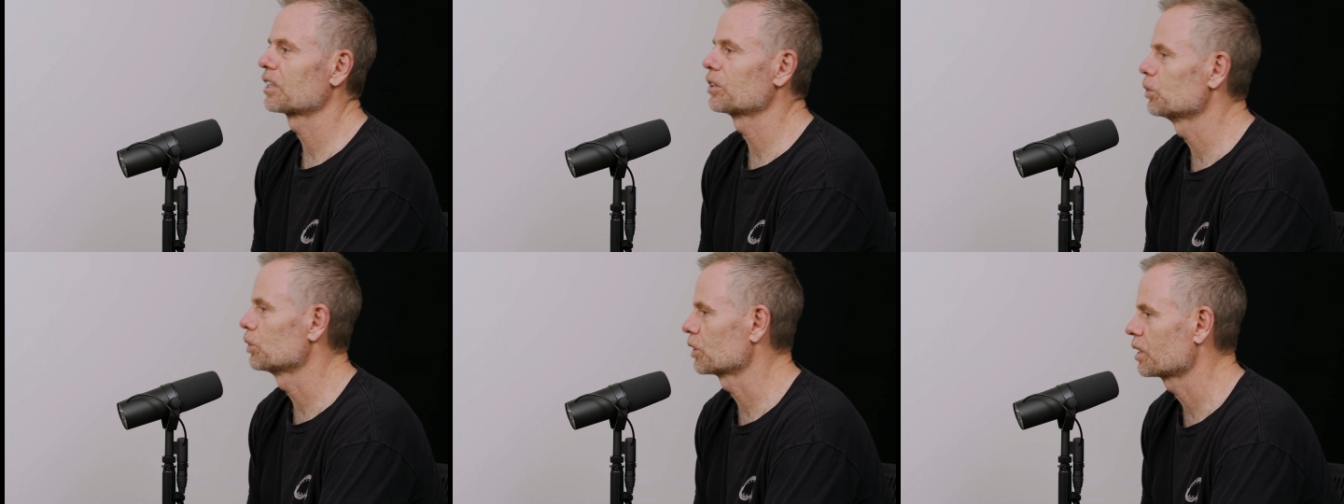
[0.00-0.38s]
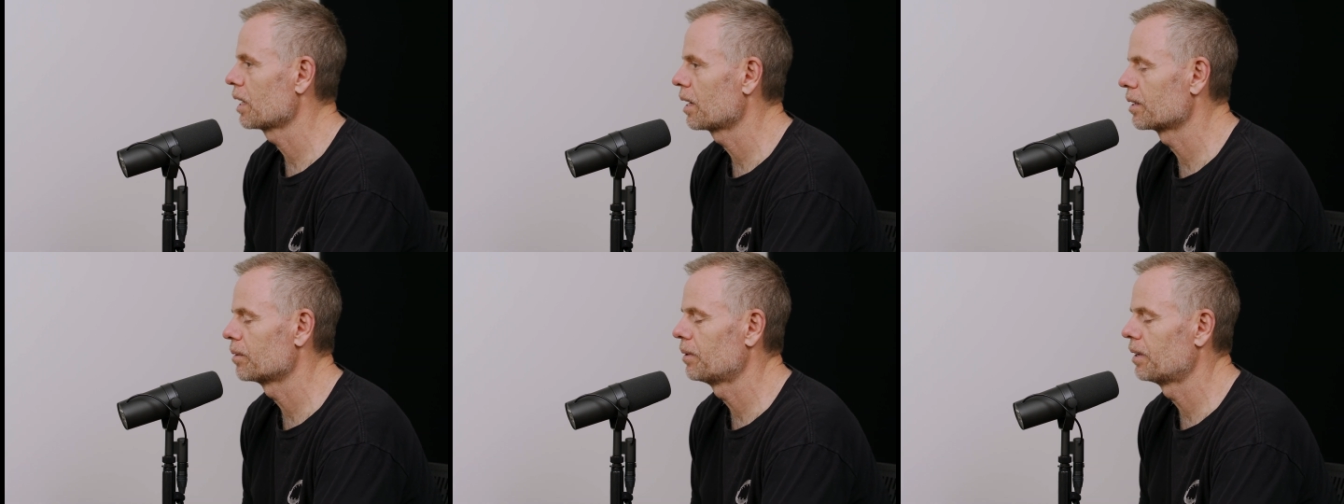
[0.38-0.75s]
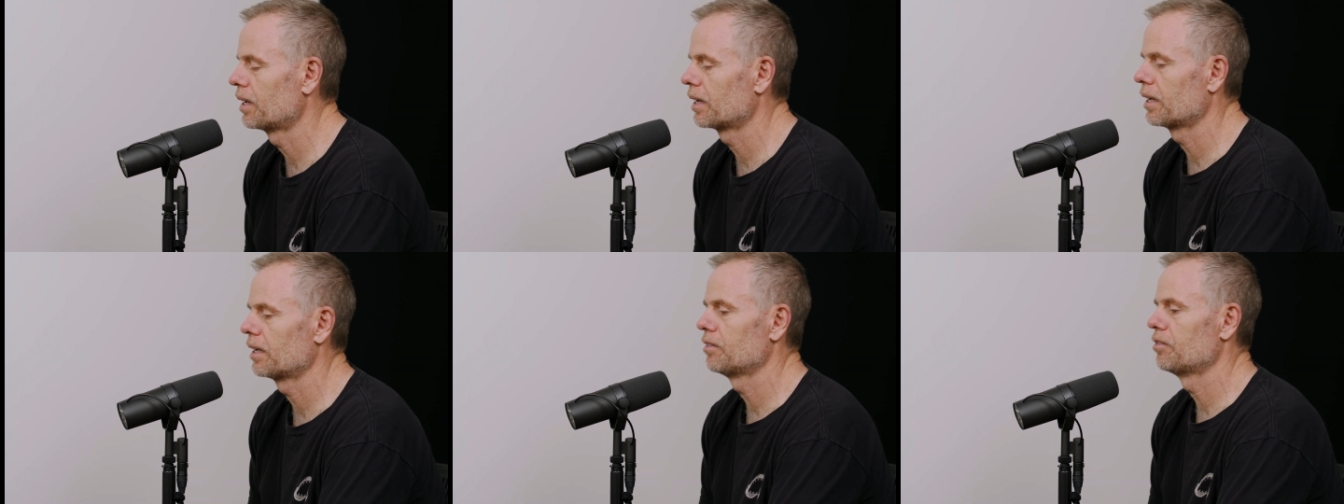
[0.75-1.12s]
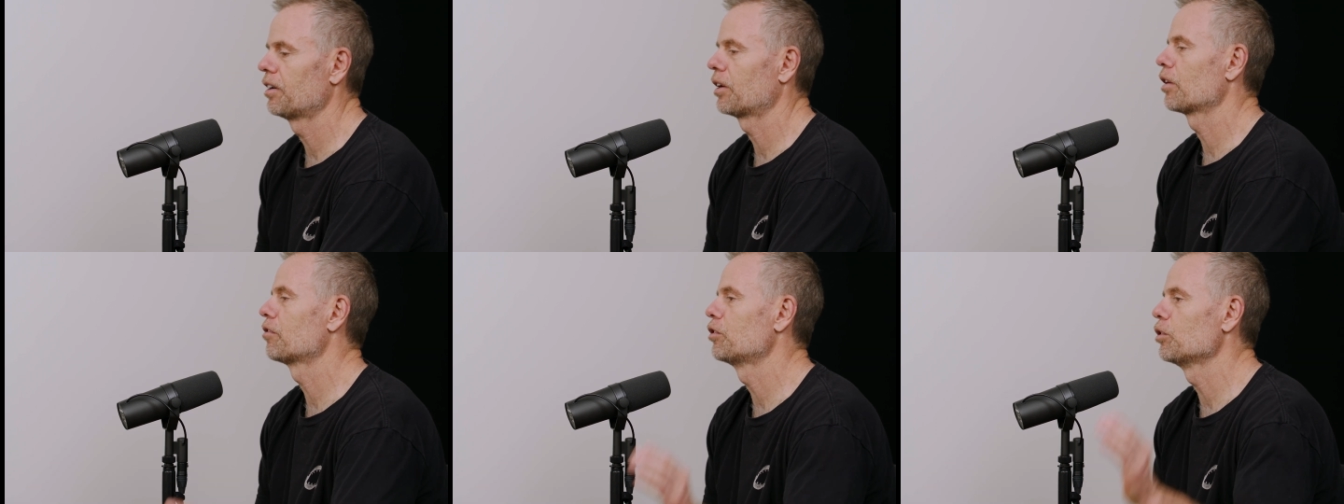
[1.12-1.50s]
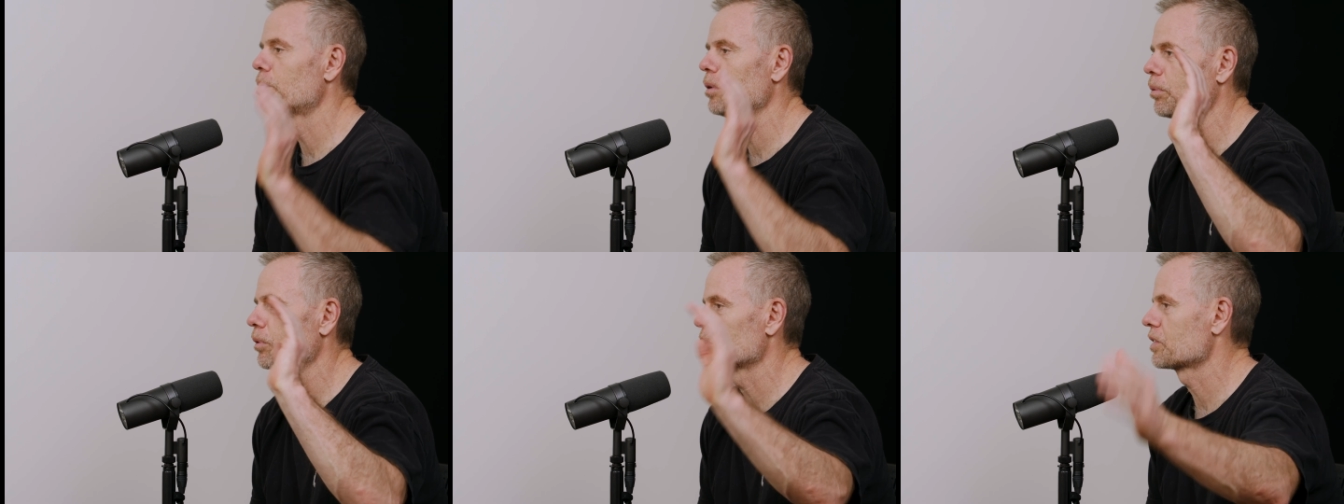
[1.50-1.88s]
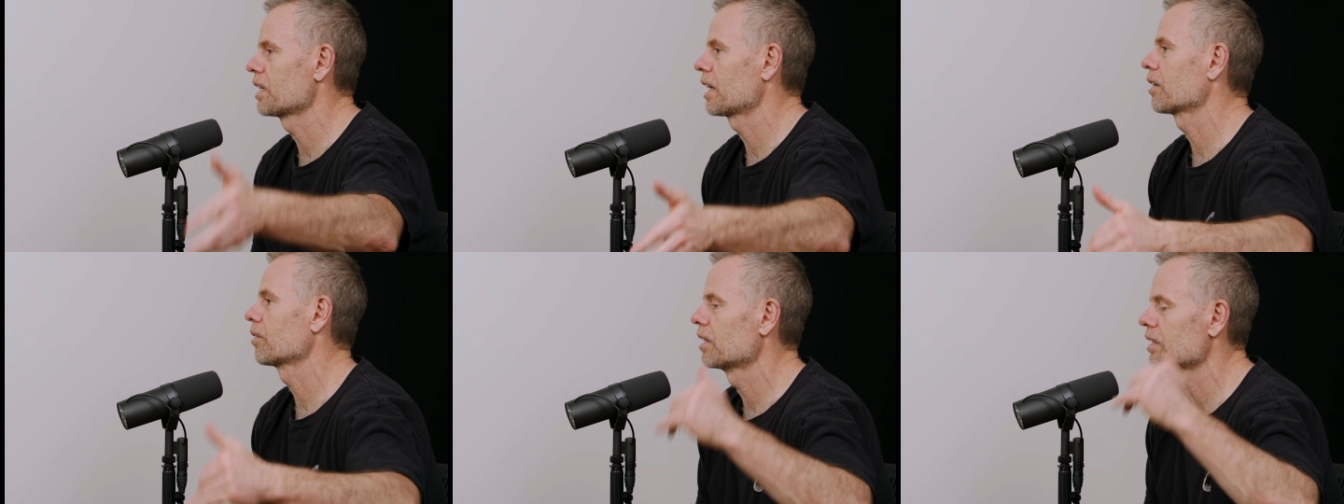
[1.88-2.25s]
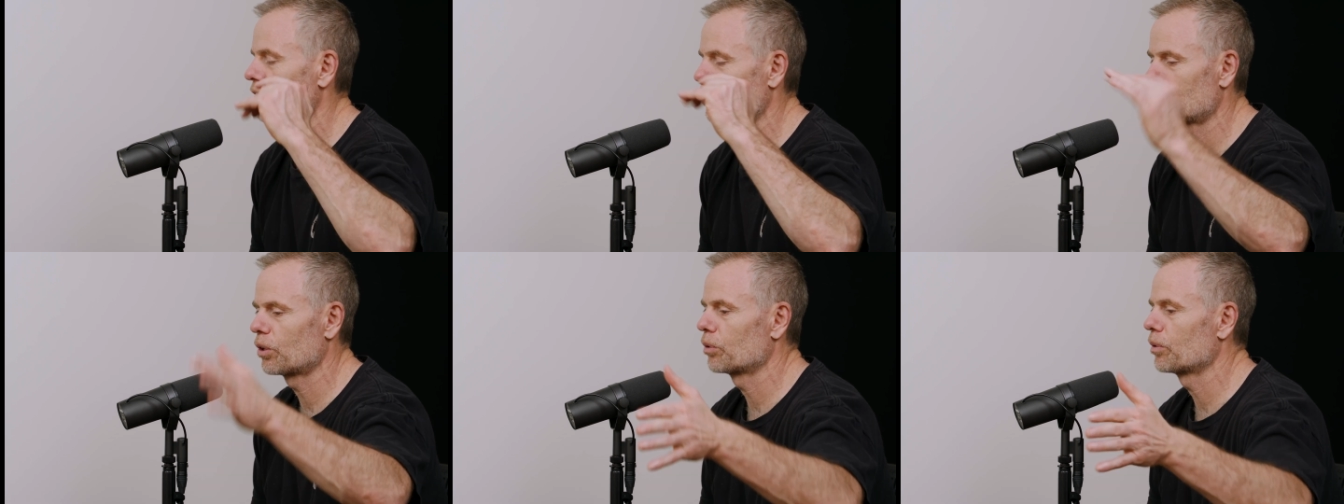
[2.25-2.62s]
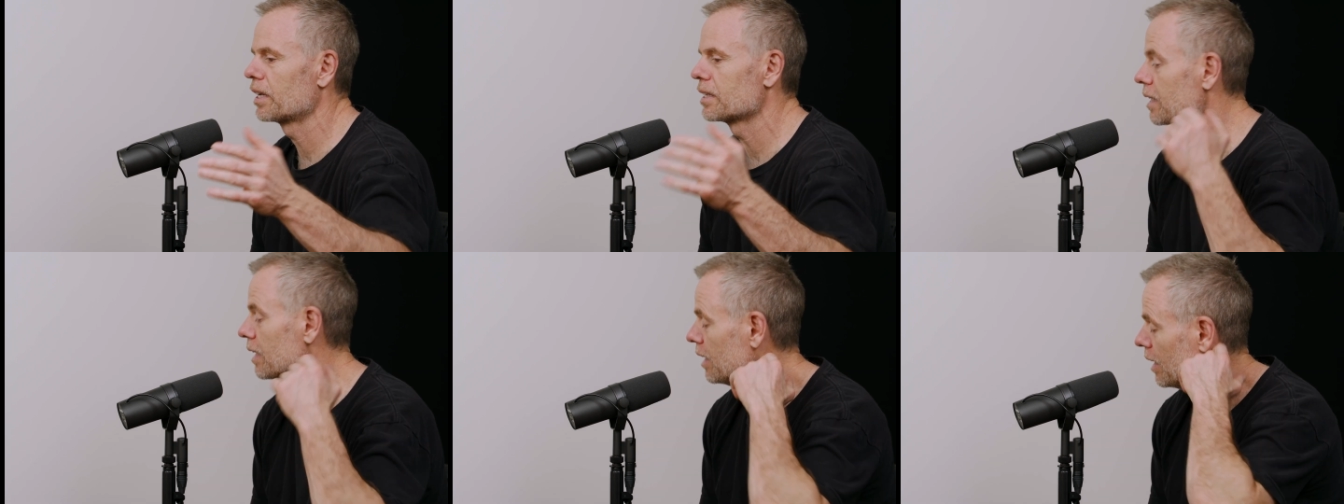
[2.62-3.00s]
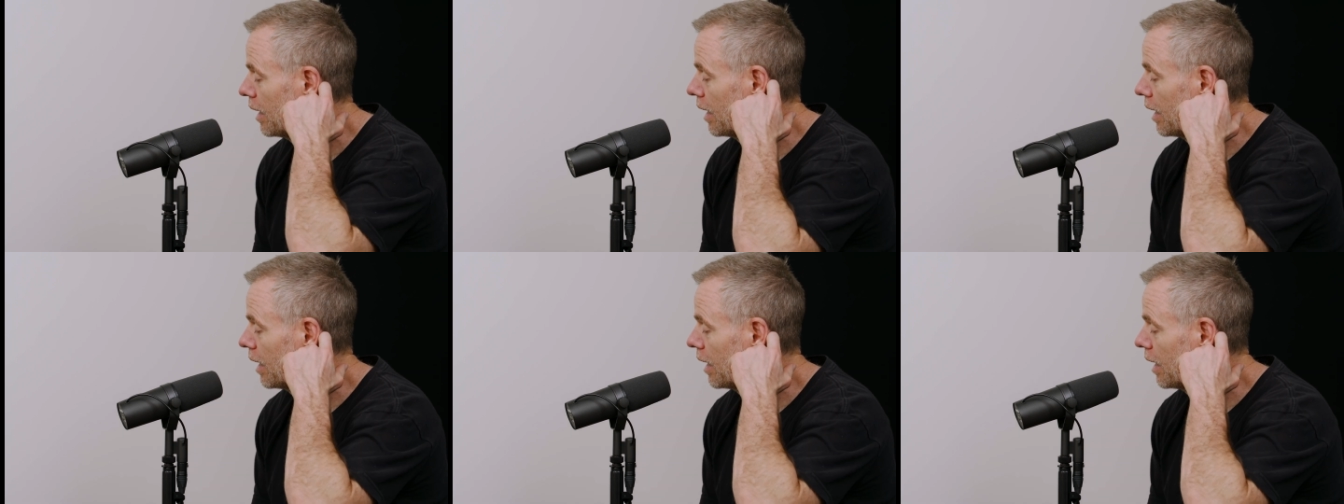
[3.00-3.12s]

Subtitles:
I lose a ton of money. Very few people the second race, the third race.